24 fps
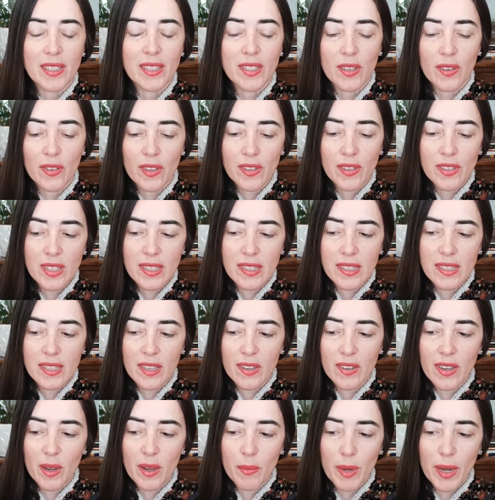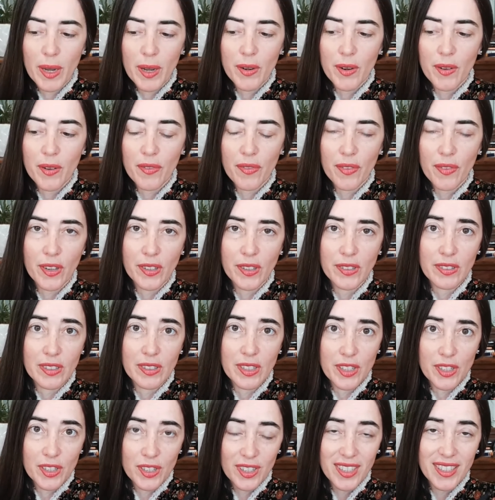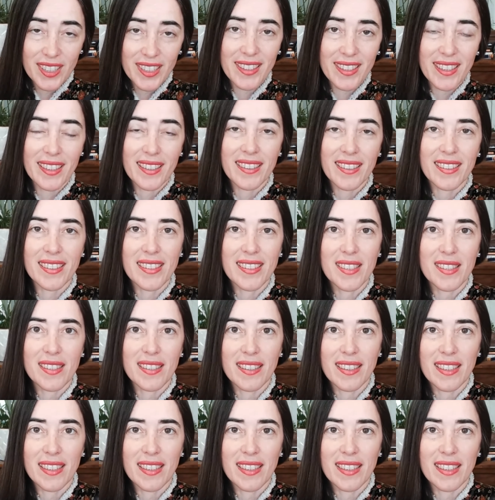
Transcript: So there's a certain amount of conditioning that is